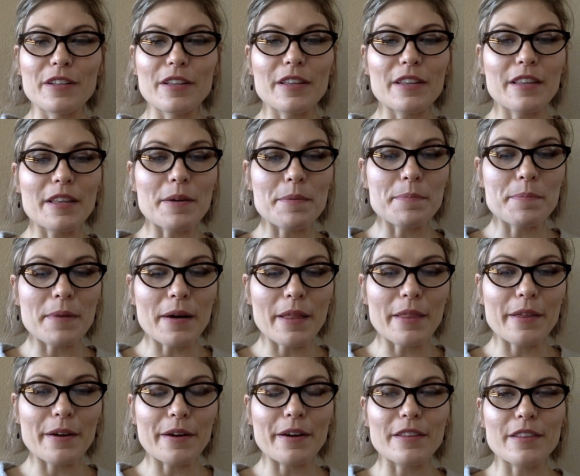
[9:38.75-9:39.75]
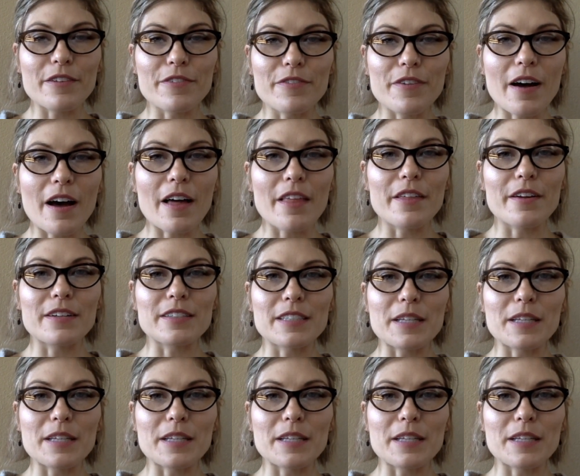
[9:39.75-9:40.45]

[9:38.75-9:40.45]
the mother and the father,